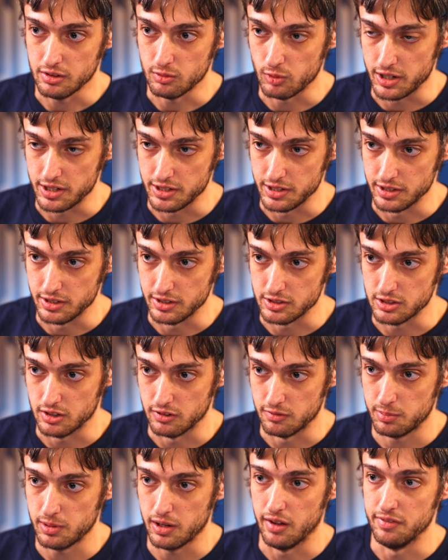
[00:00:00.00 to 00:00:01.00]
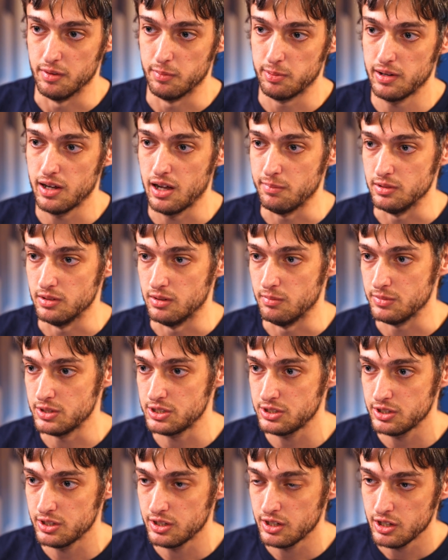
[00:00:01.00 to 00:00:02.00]
ratings of the
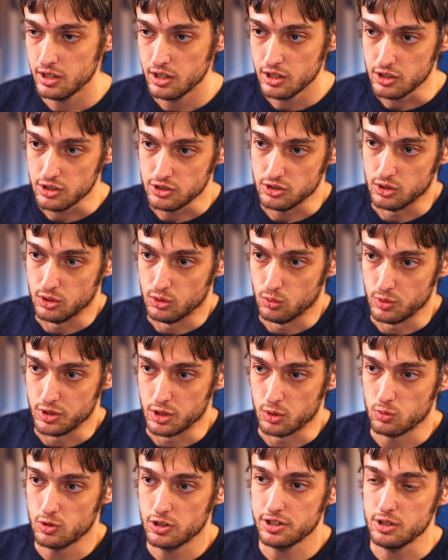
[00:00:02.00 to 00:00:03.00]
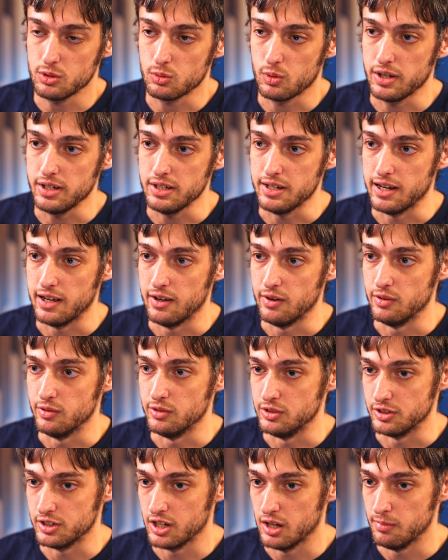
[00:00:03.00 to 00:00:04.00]
problems. So we are working right now
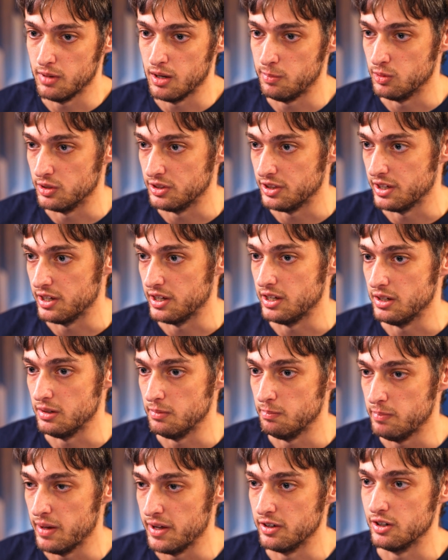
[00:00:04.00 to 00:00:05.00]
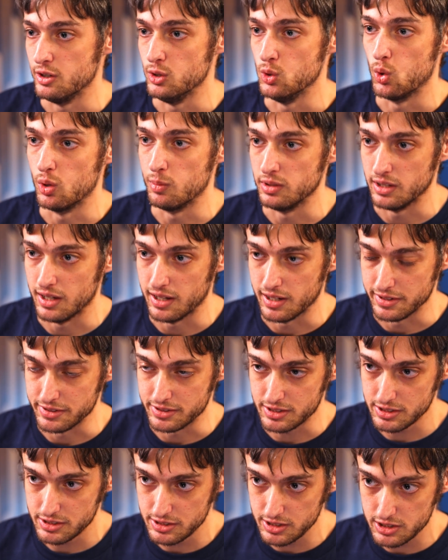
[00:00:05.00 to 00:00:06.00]
to come up with a better normalized
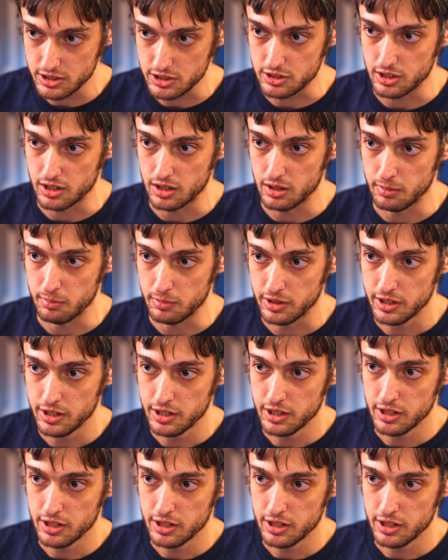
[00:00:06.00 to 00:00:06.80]
system